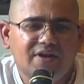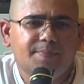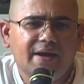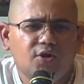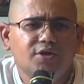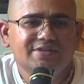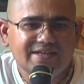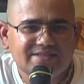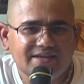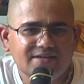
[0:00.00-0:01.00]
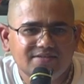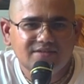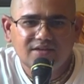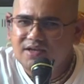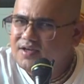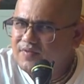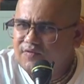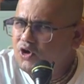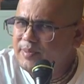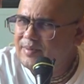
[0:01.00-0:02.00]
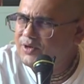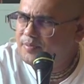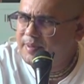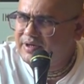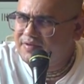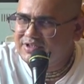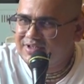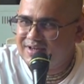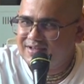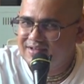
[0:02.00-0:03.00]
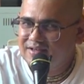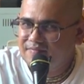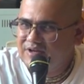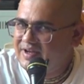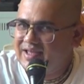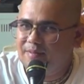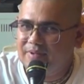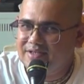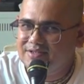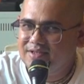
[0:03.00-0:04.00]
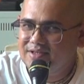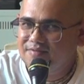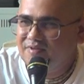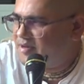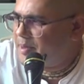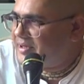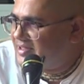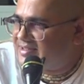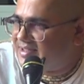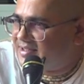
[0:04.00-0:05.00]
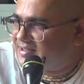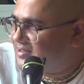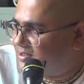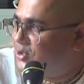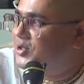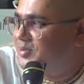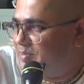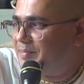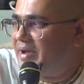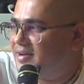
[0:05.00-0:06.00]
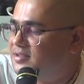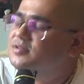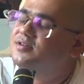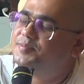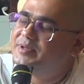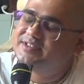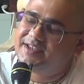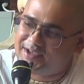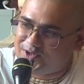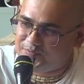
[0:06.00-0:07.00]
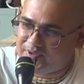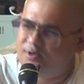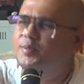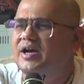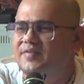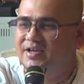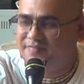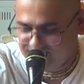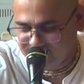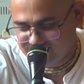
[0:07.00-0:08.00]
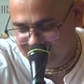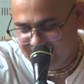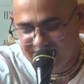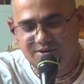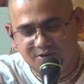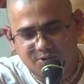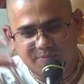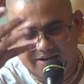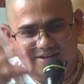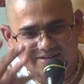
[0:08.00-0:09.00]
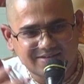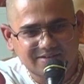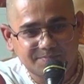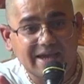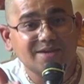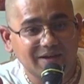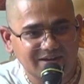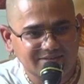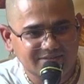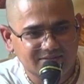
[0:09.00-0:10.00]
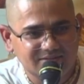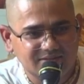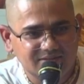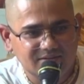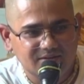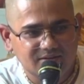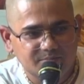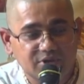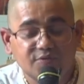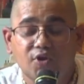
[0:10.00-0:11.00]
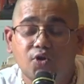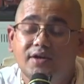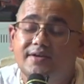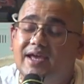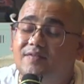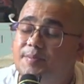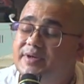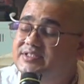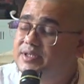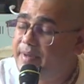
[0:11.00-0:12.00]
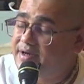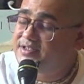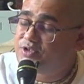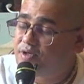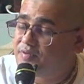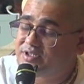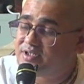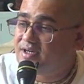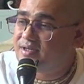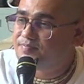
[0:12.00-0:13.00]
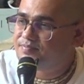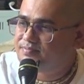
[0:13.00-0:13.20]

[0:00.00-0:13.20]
are dependent on these things, we won't be able to remember Krishna when we are helpless. We'll remember these things. Oh, my parents, oh, please take care of me. Oh, my wife. Oh, my bank balance. But if you're not developing this dependency on Krishna,